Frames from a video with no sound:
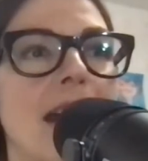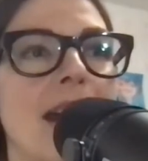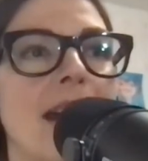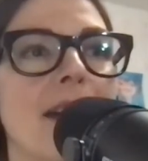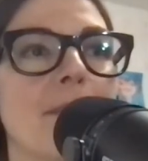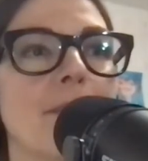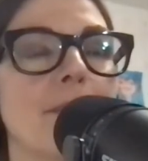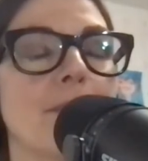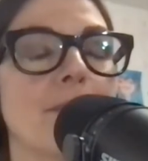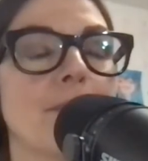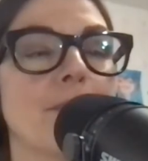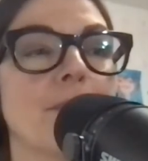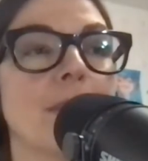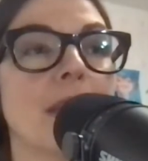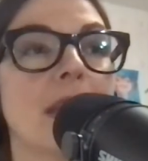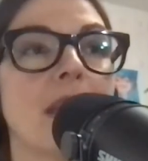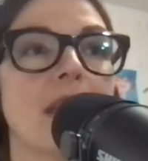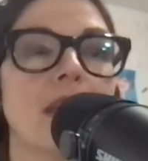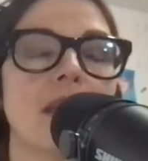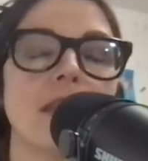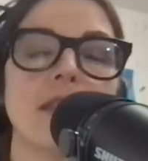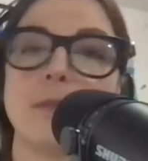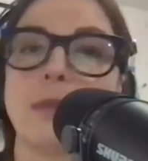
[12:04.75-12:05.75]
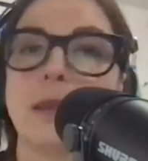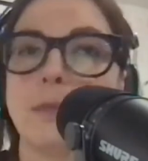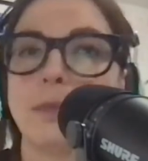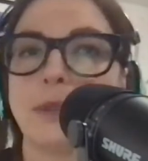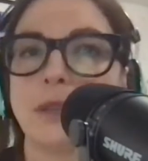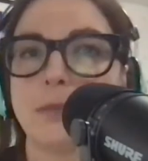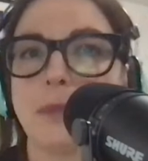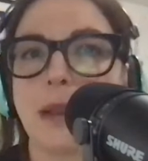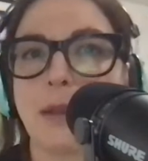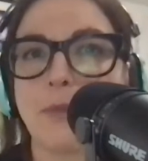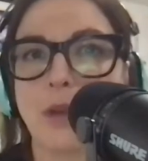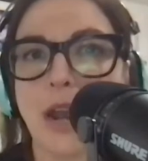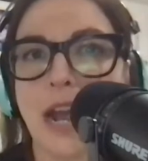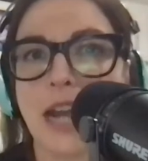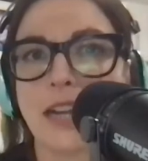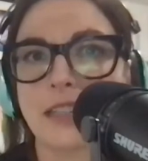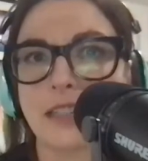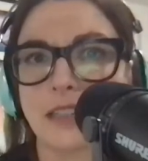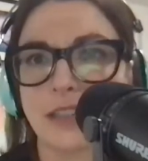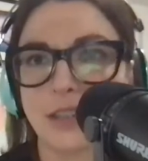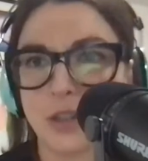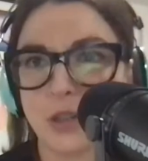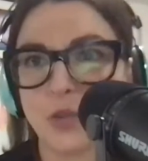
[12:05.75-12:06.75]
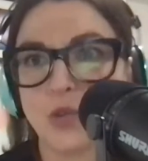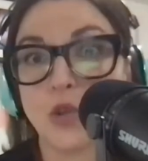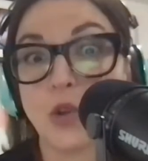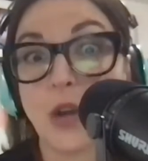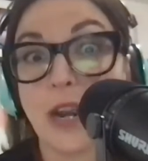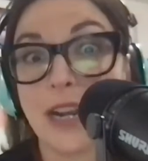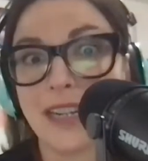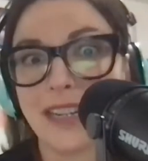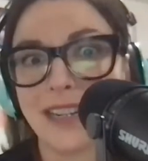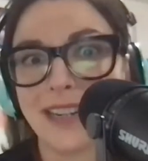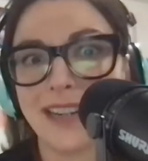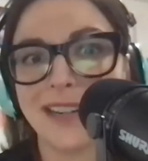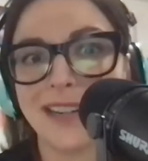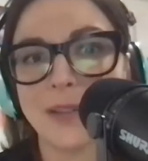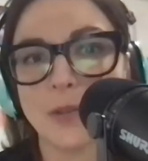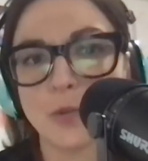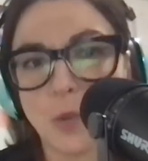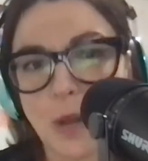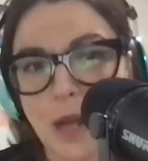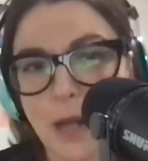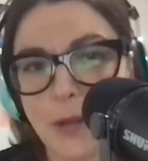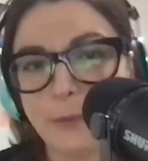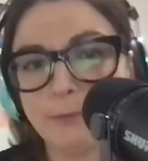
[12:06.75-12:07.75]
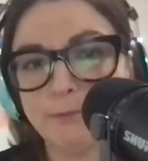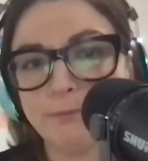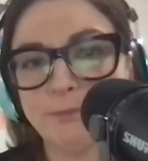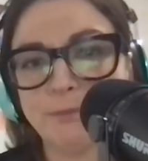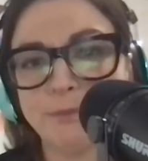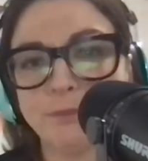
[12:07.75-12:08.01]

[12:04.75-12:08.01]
the people in my practice who tried it as well.